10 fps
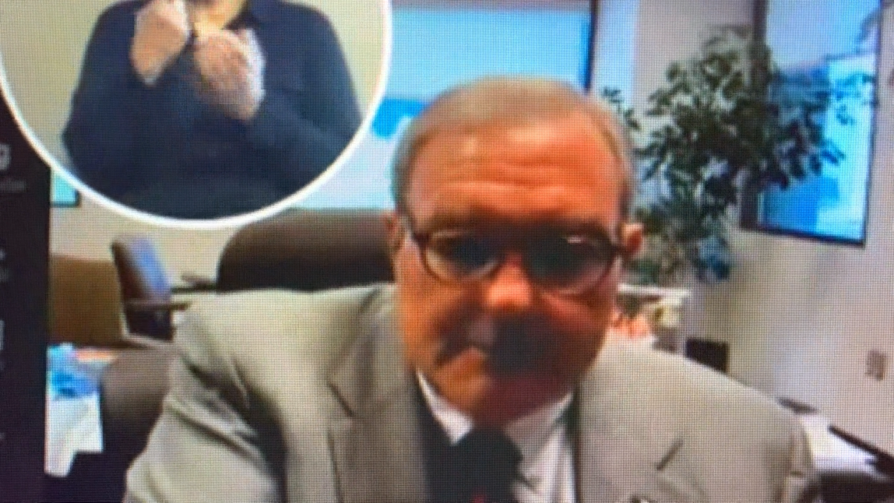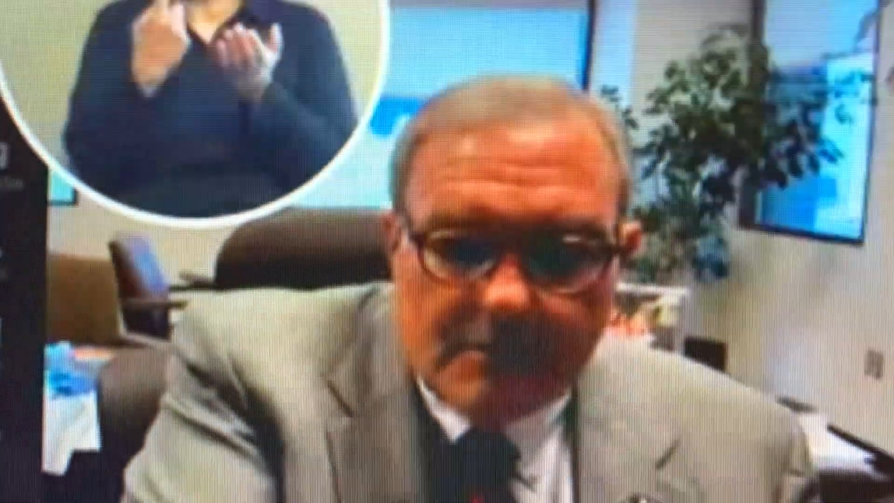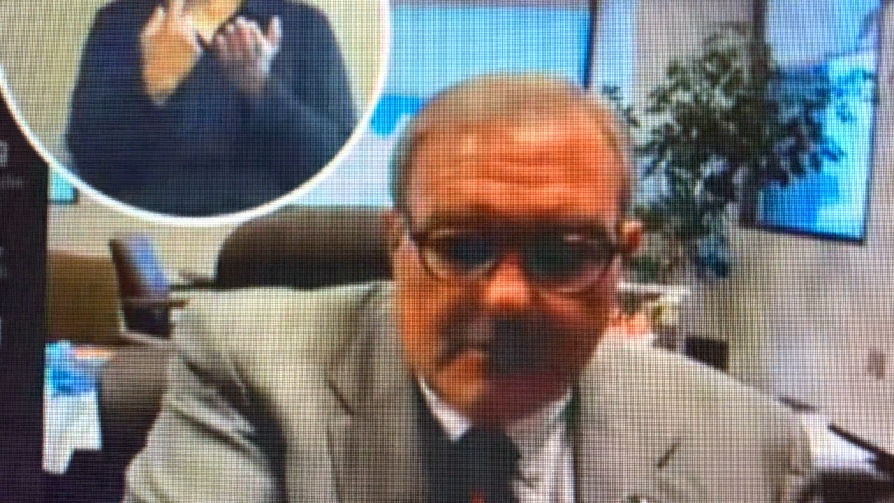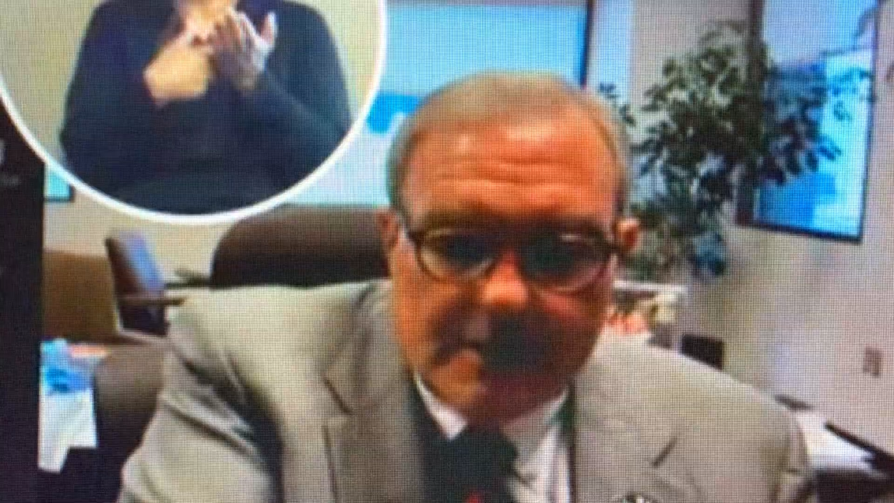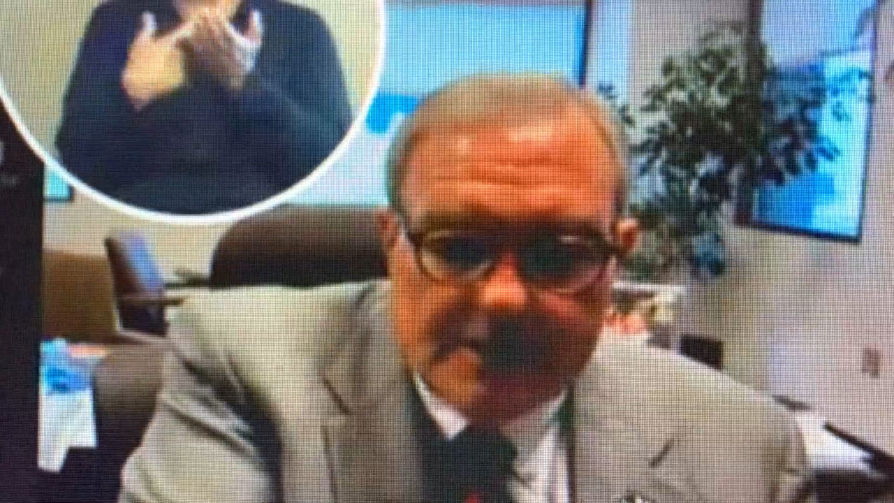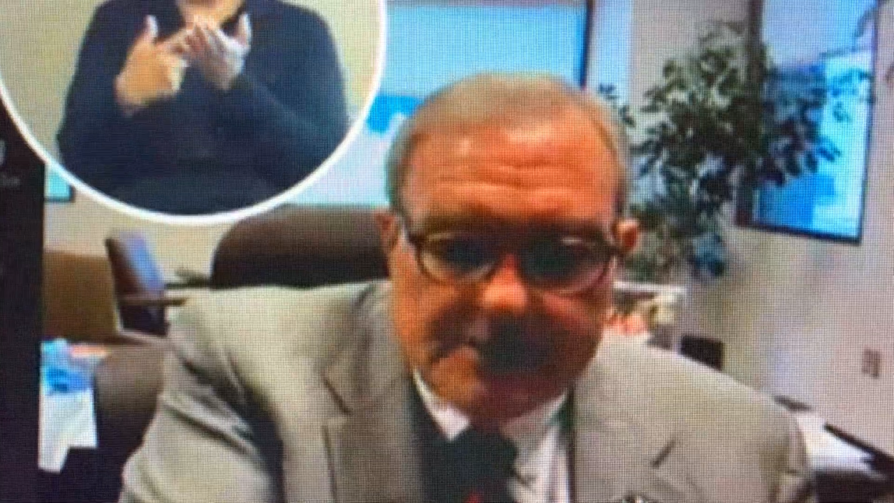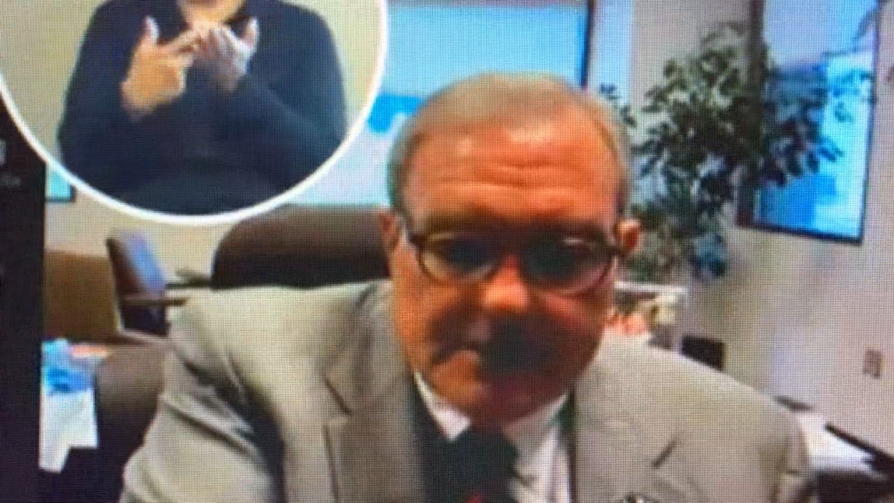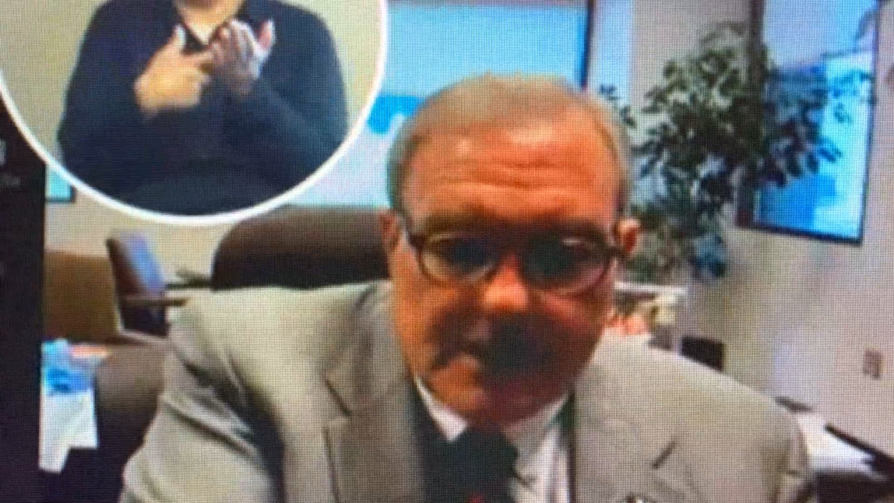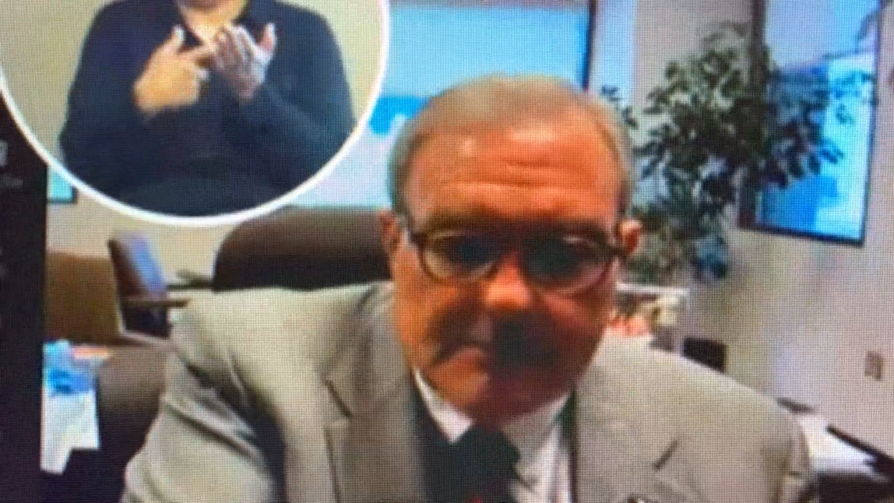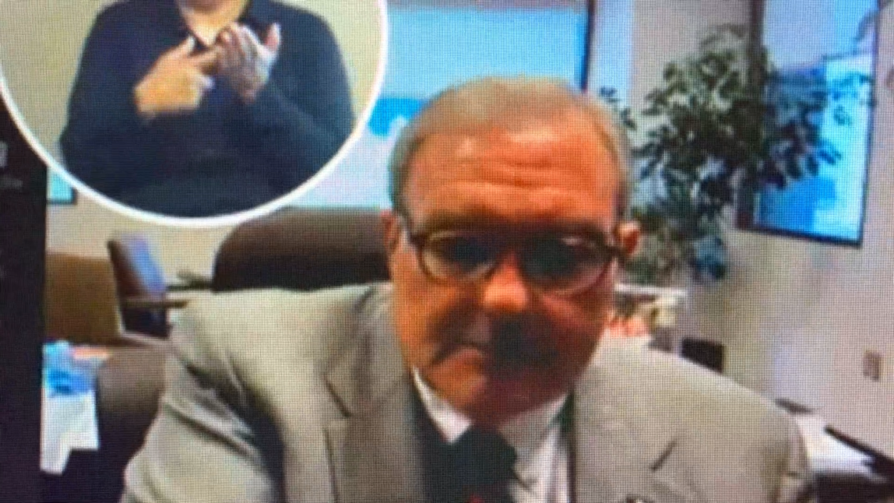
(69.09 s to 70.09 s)
But go
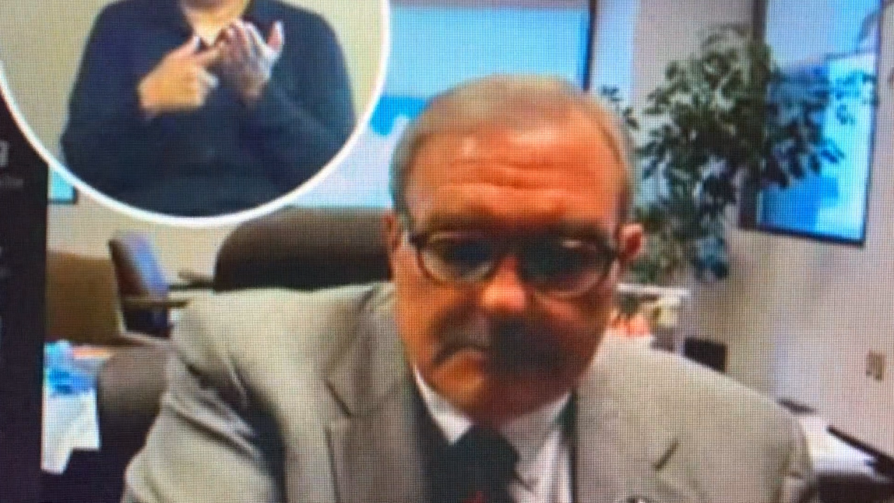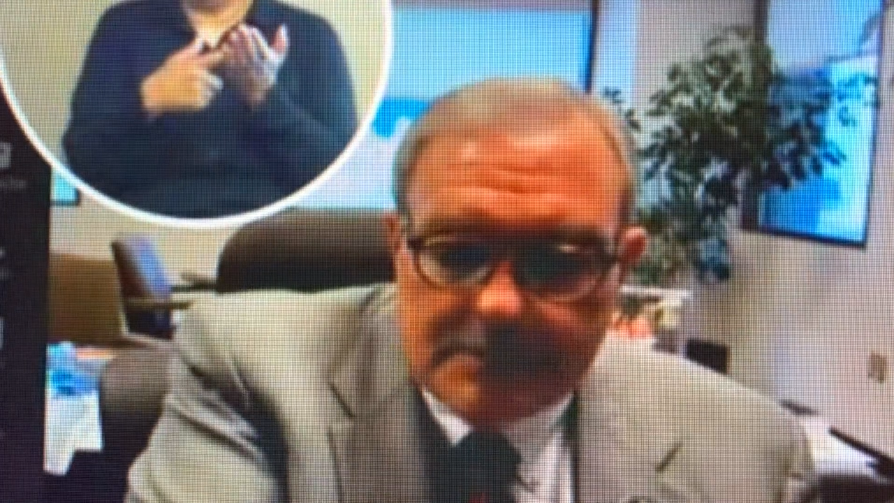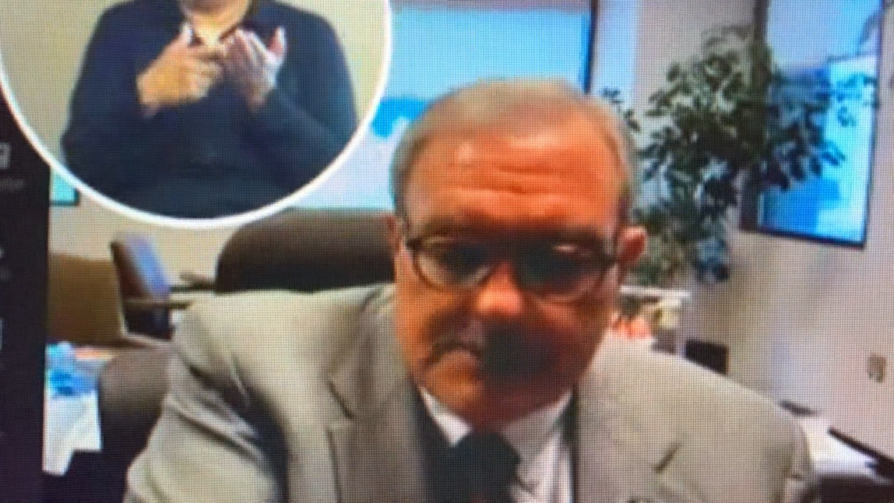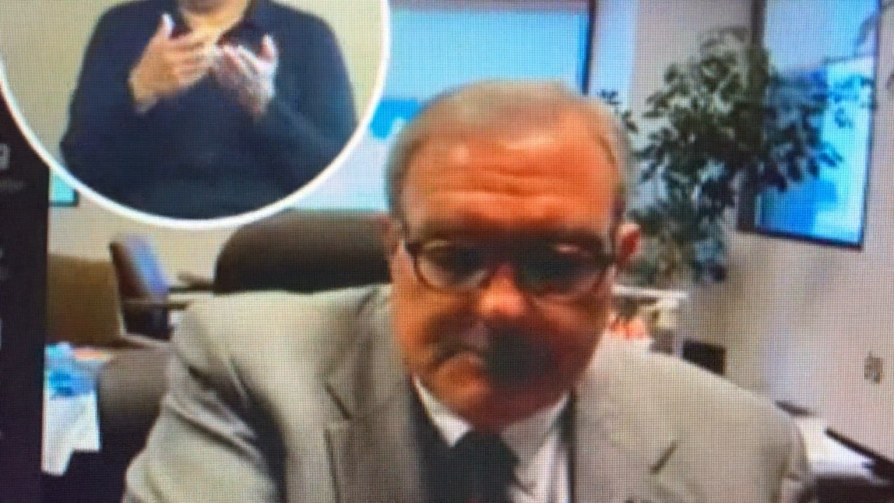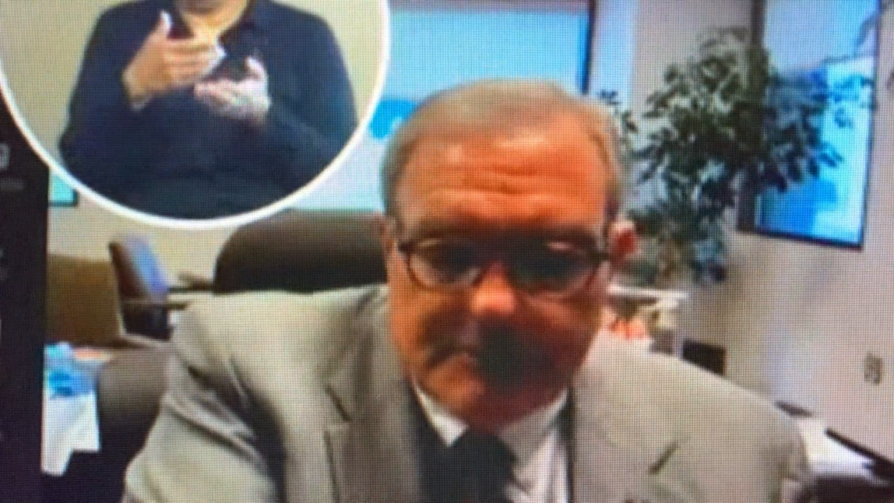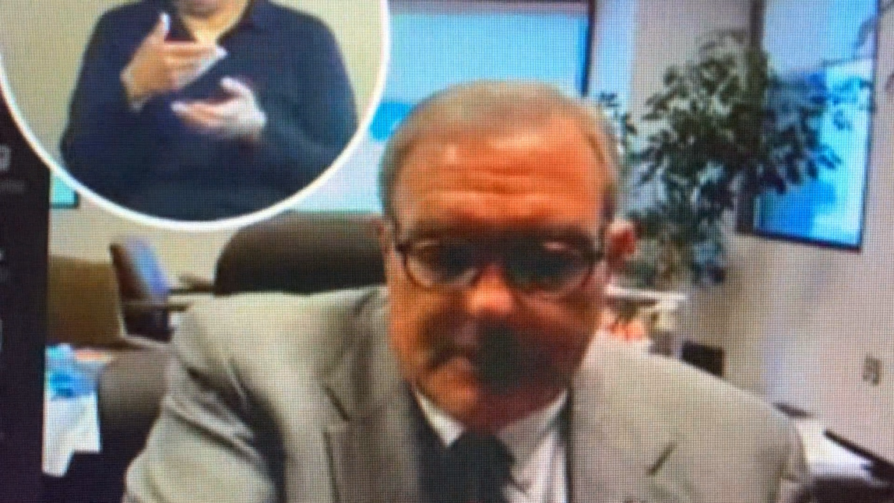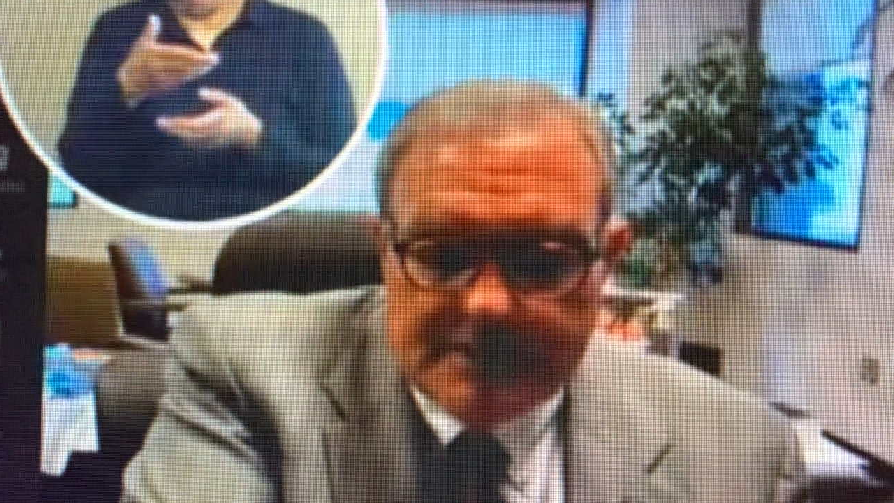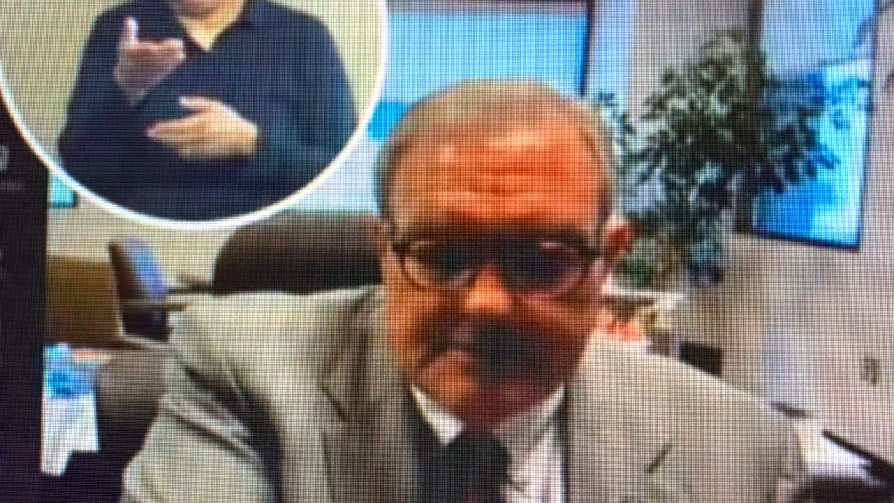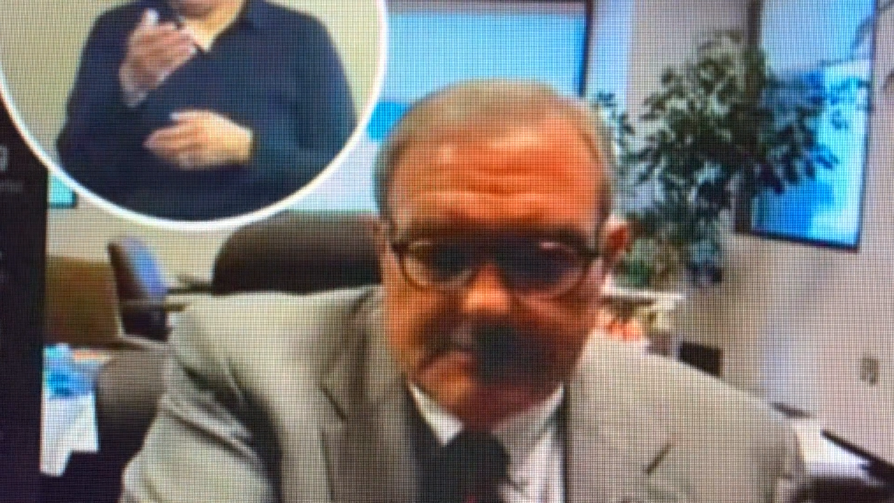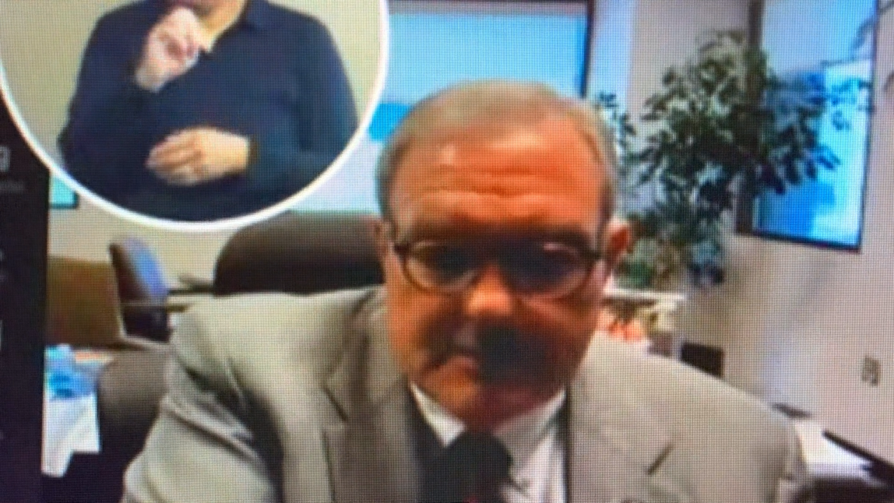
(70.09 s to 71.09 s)
ahead, Sam, and please provide